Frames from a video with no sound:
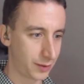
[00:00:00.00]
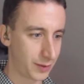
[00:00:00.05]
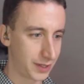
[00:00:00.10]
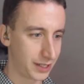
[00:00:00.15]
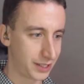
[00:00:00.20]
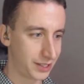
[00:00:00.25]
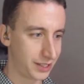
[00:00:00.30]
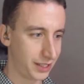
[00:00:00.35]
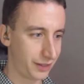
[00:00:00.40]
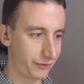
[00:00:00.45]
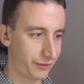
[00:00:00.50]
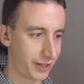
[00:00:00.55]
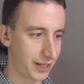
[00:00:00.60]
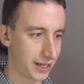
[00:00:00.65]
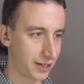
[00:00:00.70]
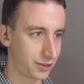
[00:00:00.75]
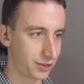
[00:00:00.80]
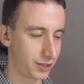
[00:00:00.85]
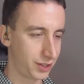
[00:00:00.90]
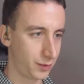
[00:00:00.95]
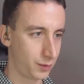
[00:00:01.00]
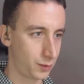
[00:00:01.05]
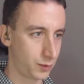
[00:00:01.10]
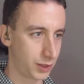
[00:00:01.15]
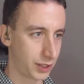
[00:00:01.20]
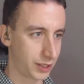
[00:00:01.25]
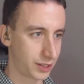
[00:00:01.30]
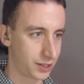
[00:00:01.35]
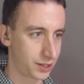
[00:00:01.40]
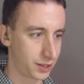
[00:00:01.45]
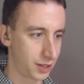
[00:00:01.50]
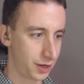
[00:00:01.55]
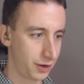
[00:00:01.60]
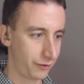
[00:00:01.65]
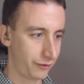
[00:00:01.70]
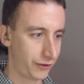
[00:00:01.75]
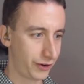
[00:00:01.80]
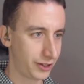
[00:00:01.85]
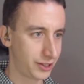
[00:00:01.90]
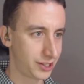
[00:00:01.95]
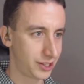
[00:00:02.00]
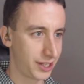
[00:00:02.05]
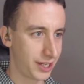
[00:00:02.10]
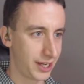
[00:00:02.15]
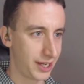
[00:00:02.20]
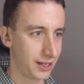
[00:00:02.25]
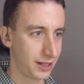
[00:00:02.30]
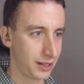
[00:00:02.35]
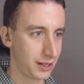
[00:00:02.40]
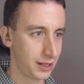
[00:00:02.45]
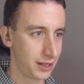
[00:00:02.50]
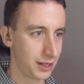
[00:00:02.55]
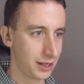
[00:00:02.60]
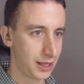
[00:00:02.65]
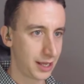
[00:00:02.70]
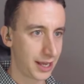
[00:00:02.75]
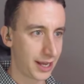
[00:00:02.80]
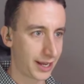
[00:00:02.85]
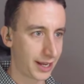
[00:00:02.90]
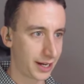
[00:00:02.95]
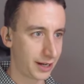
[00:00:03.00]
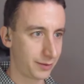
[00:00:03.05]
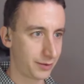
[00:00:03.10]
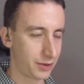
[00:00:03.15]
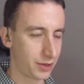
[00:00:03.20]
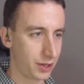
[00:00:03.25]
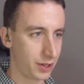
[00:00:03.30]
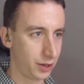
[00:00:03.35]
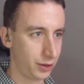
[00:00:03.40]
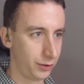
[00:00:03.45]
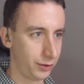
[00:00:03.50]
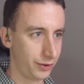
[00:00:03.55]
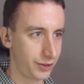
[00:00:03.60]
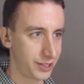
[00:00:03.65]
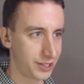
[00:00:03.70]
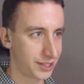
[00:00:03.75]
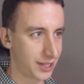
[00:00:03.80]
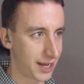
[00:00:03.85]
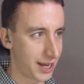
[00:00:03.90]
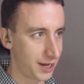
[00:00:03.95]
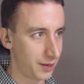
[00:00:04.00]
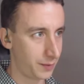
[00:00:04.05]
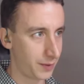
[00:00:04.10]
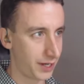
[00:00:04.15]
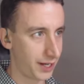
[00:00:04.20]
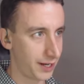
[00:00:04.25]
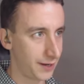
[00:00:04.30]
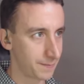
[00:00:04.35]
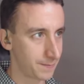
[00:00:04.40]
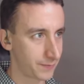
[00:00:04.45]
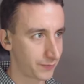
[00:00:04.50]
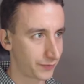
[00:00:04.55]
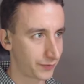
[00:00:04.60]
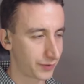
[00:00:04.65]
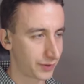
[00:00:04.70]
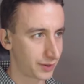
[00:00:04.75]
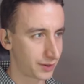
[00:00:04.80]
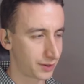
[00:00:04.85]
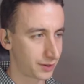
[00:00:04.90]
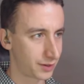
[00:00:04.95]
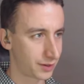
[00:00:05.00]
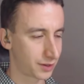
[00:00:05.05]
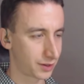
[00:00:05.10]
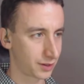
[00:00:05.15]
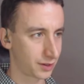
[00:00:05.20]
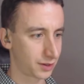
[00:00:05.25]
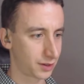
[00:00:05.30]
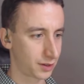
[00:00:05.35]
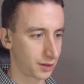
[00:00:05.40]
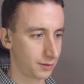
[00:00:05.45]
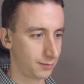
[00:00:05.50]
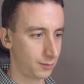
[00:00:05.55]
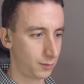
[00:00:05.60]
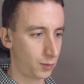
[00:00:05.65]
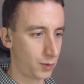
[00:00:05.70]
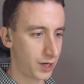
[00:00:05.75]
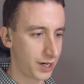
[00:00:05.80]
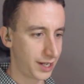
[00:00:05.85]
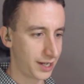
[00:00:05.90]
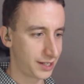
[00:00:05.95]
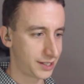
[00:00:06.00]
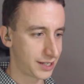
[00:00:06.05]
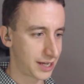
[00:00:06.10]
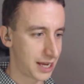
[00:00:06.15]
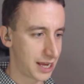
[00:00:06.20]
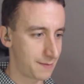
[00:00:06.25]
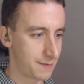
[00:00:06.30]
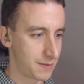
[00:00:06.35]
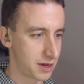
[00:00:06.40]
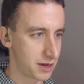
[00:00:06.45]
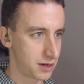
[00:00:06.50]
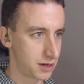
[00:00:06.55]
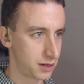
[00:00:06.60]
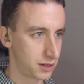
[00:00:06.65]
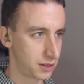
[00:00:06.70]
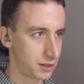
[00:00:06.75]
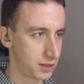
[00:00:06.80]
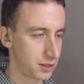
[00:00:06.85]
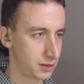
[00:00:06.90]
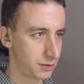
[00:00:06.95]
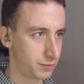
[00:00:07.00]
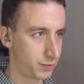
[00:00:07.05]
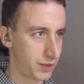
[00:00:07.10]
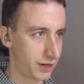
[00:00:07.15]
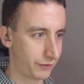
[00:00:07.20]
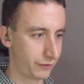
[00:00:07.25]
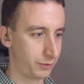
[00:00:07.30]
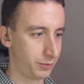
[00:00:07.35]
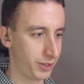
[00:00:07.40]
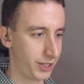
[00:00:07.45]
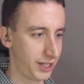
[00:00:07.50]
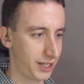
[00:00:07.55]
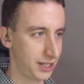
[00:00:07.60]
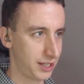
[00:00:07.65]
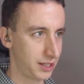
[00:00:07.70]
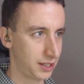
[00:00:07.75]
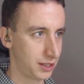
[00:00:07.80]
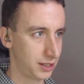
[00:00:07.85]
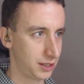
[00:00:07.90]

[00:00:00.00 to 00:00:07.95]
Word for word: I want to see if it actually works. First thing, I gotta lure this guy away, one at a time, preferably.